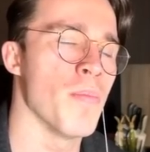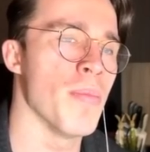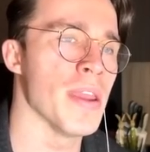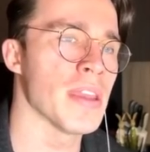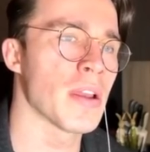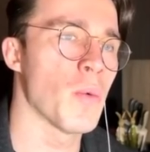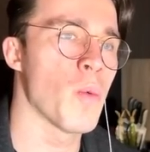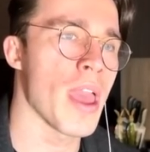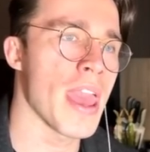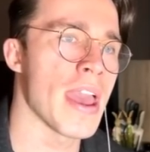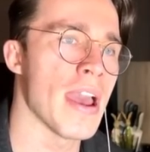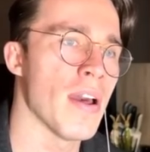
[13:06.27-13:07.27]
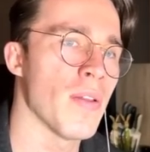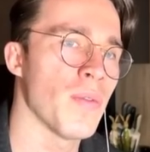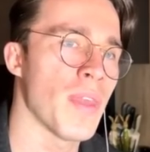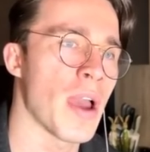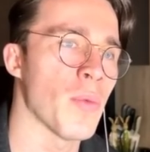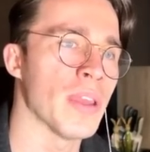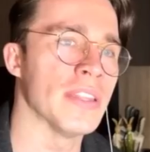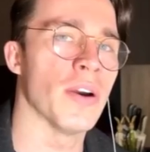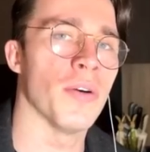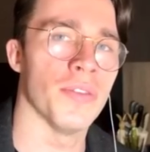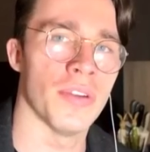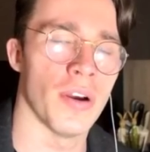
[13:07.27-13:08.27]
Being aware that we
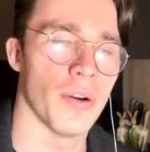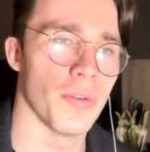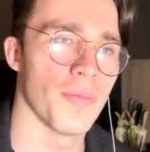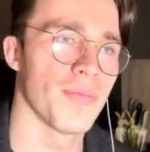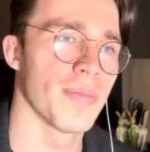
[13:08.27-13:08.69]
don't know.